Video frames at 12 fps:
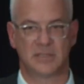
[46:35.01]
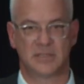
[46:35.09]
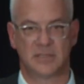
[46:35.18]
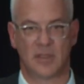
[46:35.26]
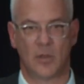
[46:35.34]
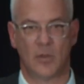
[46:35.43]

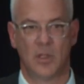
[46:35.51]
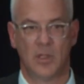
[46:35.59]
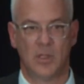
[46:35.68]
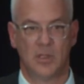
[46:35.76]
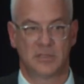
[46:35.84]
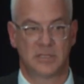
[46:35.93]
So
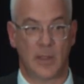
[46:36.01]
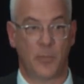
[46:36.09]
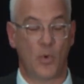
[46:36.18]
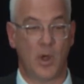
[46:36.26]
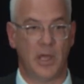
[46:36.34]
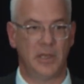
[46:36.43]
step
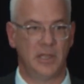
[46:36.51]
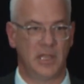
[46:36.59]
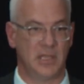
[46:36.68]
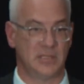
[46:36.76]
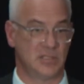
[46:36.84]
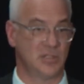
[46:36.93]
one
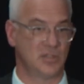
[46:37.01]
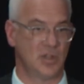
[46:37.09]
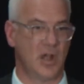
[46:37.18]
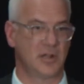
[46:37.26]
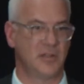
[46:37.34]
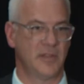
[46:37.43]
is to
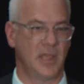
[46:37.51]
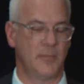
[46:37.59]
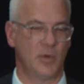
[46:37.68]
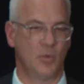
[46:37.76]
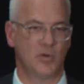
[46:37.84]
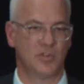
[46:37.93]
talk to them,
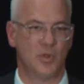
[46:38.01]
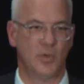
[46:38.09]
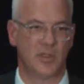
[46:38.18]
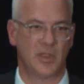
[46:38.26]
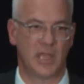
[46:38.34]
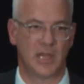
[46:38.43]
and we're
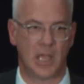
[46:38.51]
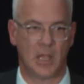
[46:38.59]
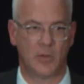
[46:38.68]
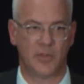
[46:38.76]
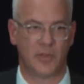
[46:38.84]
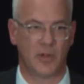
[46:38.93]
doing that
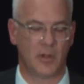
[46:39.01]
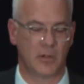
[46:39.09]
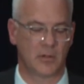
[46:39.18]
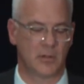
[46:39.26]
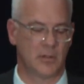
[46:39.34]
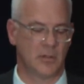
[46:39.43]
now with
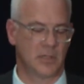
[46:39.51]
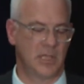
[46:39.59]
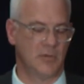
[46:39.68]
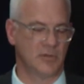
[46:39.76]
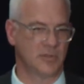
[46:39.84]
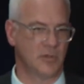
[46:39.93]
our
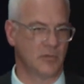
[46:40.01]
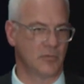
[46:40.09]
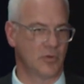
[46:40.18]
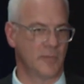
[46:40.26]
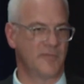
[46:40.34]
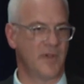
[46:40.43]
key result
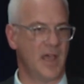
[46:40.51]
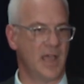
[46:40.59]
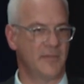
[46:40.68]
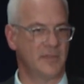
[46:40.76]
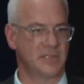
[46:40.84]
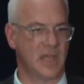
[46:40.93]
group
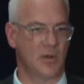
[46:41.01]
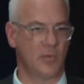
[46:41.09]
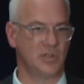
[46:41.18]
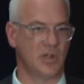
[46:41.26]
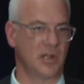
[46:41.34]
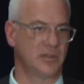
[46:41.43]
5, is how do
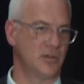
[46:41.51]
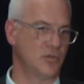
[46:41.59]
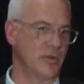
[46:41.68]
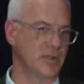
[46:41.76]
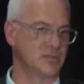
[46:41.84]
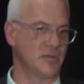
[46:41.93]
we talk to the
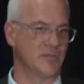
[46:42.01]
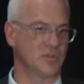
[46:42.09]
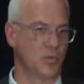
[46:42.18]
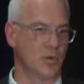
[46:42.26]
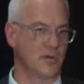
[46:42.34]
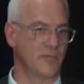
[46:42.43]
direct service
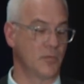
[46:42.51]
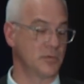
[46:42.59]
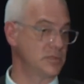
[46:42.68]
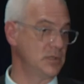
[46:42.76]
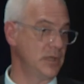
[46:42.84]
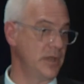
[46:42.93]

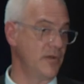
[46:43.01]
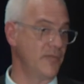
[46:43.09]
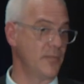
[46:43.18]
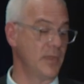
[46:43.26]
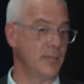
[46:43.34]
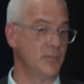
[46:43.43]
workforce, hear
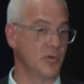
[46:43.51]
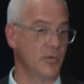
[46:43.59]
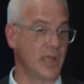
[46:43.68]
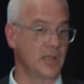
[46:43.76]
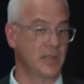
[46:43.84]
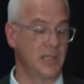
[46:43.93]
from them
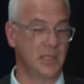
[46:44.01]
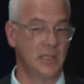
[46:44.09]
directly,